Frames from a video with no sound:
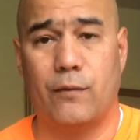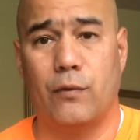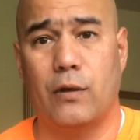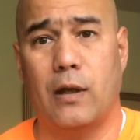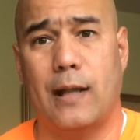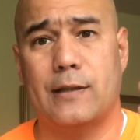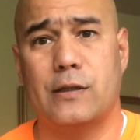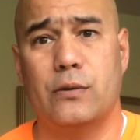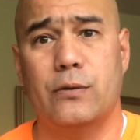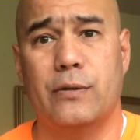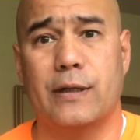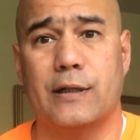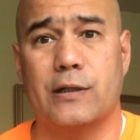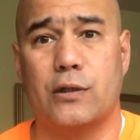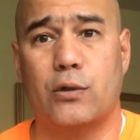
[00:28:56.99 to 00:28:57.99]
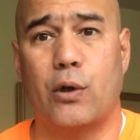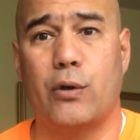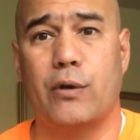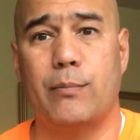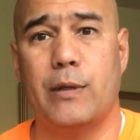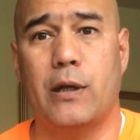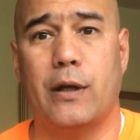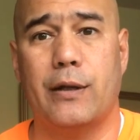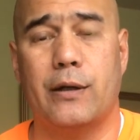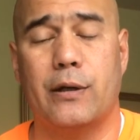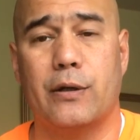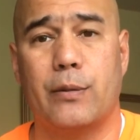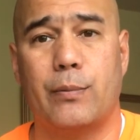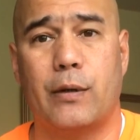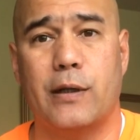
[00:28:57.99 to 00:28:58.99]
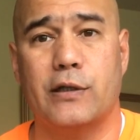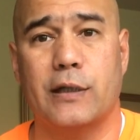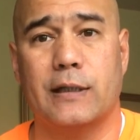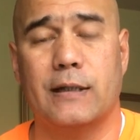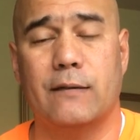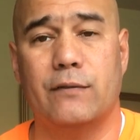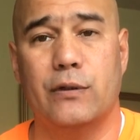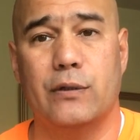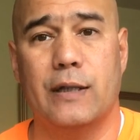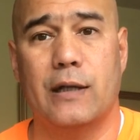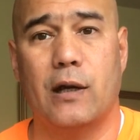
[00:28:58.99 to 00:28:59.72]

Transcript: last two things, Growing Beyond Earth project. If you get an